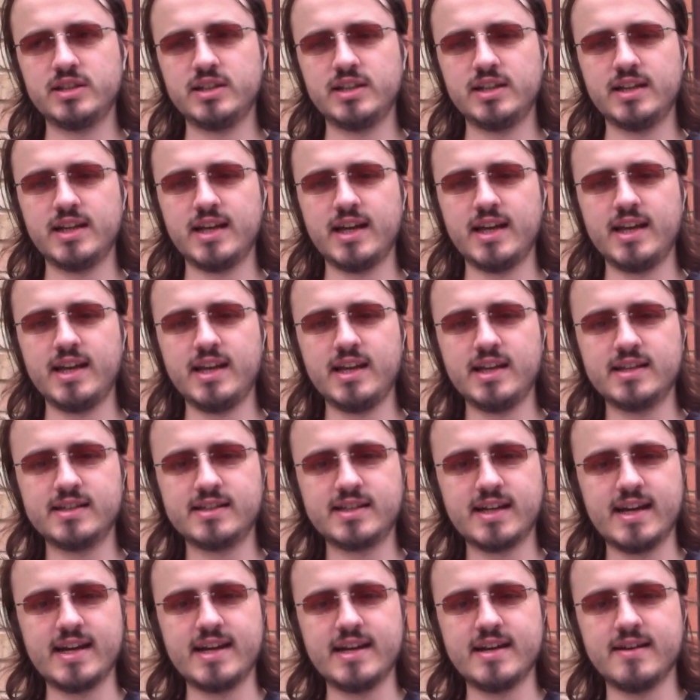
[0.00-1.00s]
in a
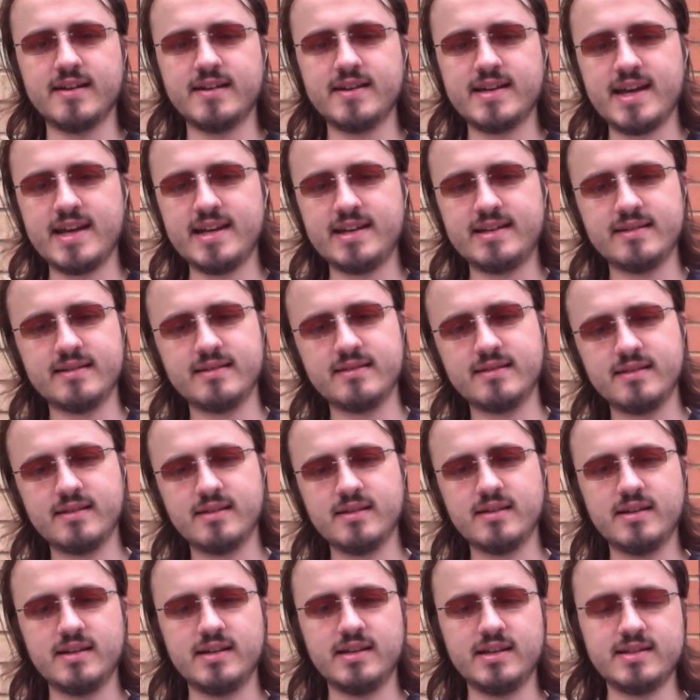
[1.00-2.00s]
container hidden
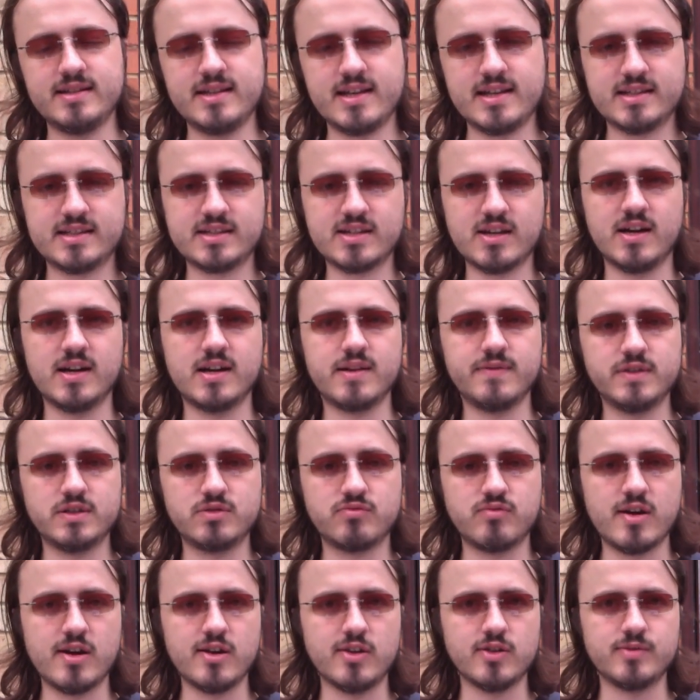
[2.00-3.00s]
in the inside of his
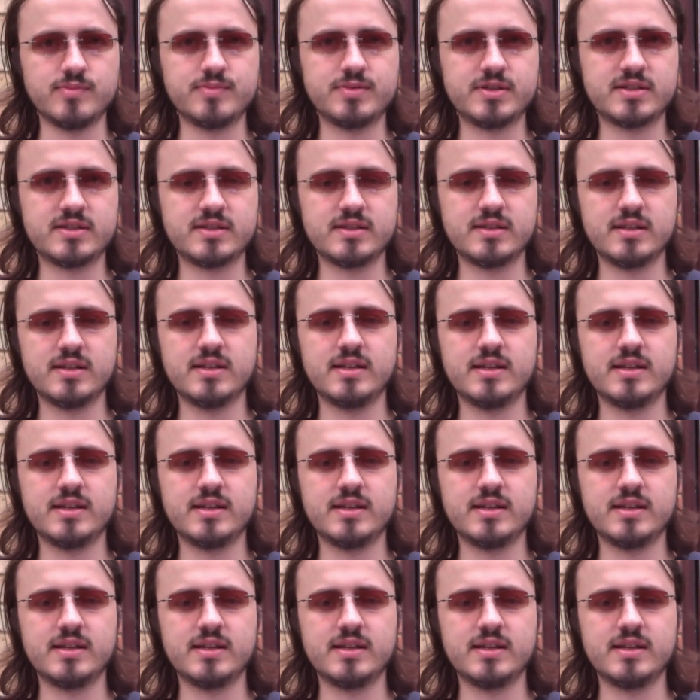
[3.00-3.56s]
robes.